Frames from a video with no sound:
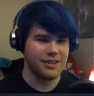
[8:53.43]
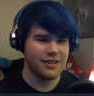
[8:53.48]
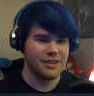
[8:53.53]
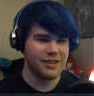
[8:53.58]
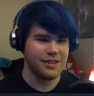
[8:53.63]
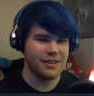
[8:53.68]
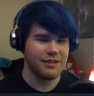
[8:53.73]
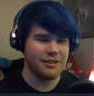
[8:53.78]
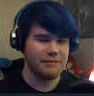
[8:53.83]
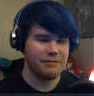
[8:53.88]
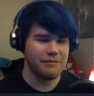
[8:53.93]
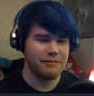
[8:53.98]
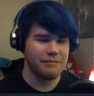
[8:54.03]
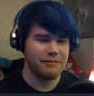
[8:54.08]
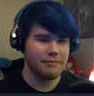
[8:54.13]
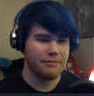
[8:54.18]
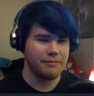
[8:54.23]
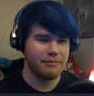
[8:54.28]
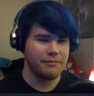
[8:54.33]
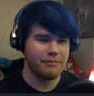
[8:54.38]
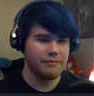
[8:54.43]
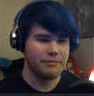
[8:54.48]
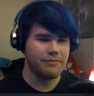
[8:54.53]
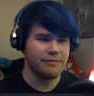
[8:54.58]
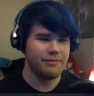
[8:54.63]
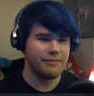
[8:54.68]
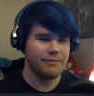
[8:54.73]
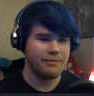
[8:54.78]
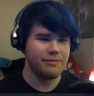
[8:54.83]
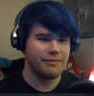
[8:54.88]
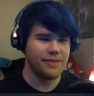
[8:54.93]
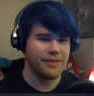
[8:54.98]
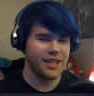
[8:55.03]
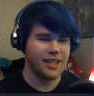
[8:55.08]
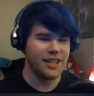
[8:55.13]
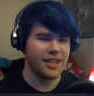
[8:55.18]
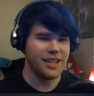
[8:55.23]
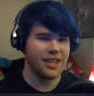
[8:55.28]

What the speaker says: (no one is talking)